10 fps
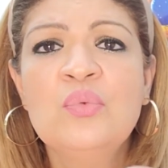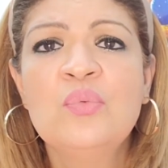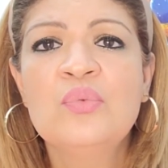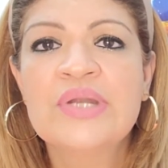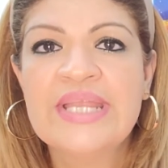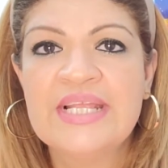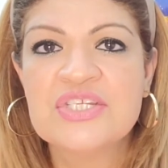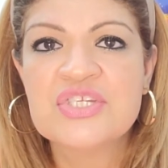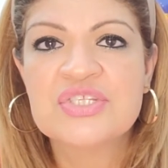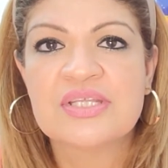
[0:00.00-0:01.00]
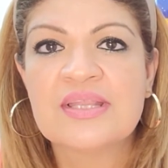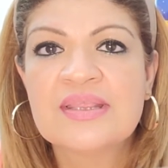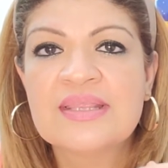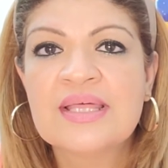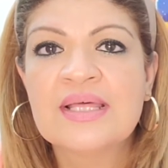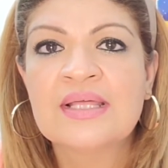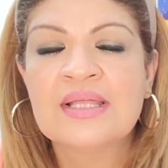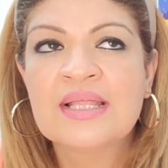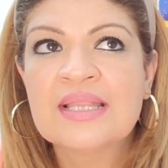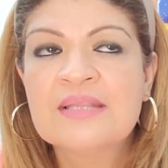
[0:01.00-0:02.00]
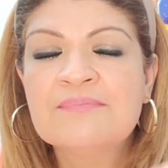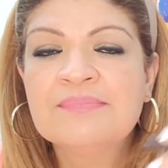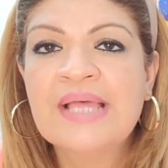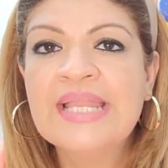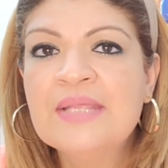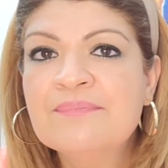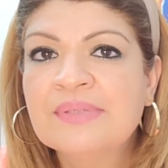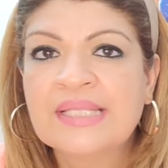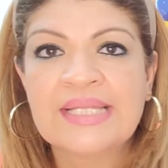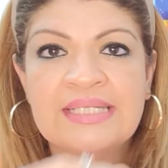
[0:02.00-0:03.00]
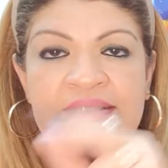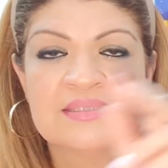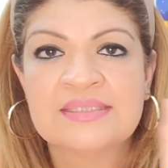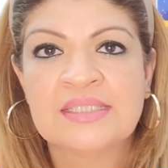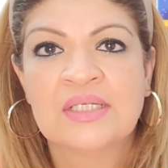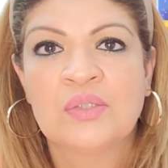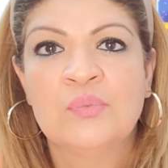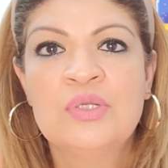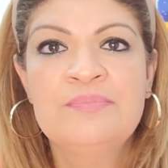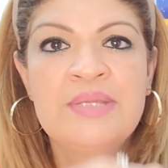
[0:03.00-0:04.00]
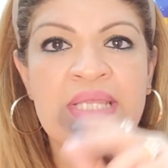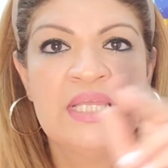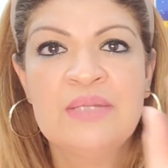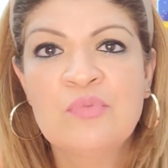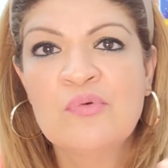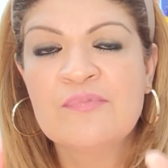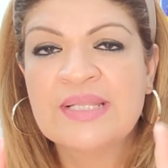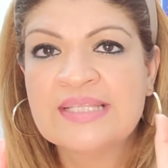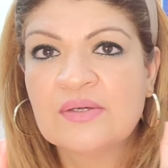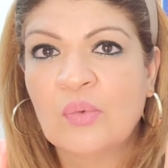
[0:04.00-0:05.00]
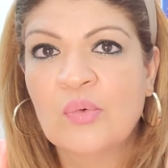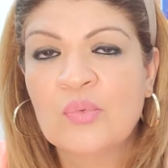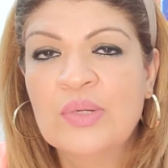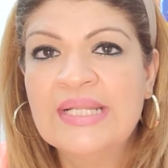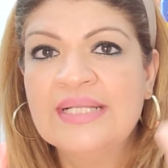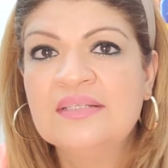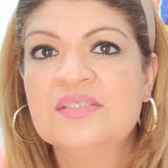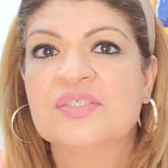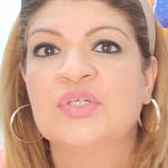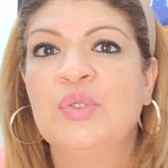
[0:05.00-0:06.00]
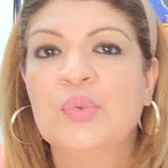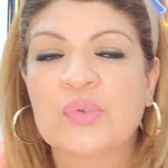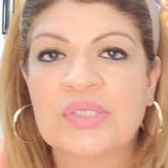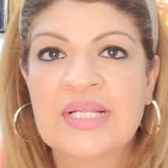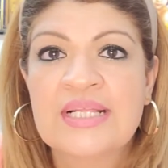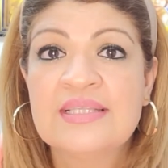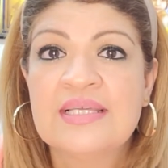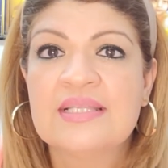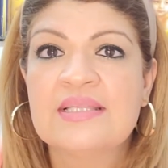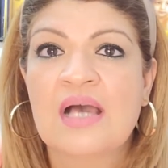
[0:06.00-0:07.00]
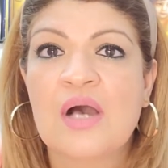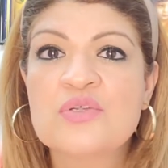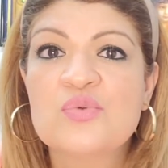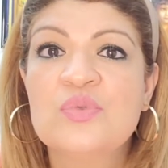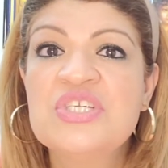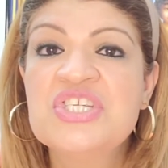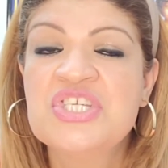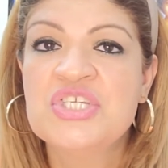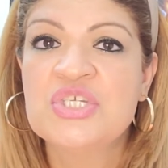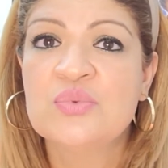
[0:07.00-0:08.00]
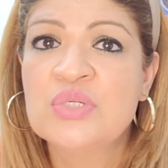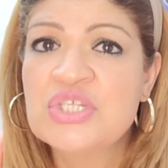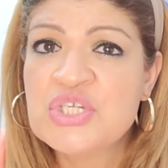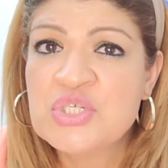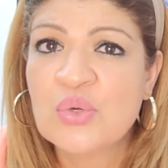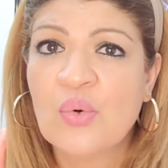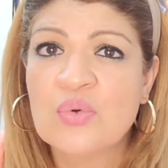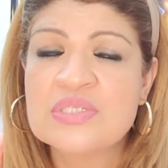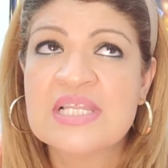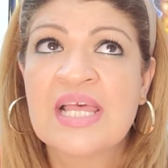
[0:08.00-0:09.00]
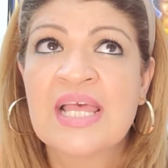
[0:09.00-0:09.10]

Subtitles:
reached, any planet will be in movement or will enter your 10th house, will shows